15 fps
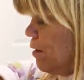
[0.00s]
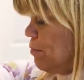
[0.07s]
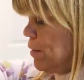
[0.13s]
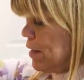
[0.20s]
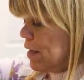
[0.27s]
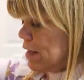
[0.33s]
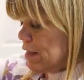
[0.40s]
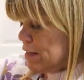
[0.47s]

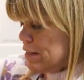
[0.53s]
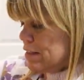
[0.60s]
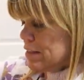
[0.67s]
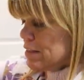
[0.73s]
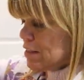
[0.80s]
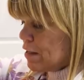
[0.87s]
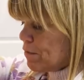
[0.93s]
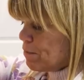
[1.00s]

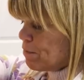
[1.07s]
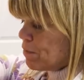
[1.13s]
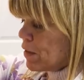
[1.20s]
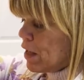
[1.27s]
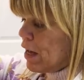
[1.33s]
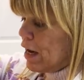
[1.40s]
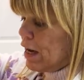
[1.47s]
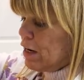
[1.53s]
Because,
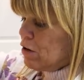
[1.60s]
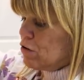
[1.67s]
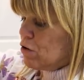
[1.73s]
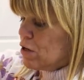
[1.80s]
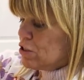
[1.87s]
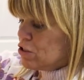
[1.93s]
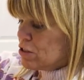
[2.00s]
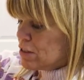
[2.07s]
I don't
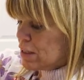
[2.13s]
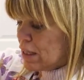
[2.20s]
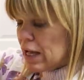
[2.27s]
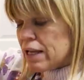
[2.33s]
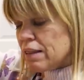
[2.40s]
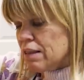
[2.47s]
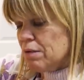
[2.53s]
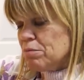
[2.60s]
know, I just
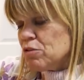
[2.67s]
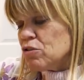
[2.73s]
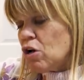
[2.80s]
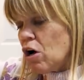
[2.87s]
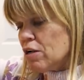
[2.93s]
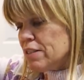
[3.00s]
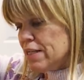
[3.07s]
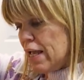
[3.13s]
like them
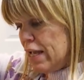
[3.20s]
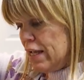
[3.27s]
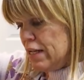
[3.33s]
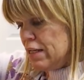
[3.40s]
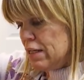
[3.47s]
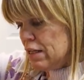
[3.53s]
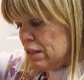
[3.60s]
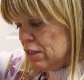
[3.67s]

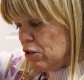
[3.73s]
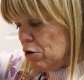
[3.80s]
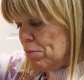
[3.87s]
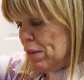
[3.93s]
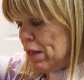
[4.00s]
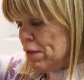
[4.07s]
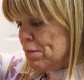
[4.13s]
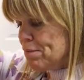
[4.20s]
sauteed a little
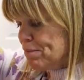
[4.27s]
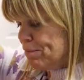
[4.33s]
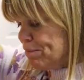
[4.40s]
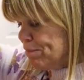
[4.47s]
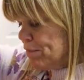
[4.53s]
bit.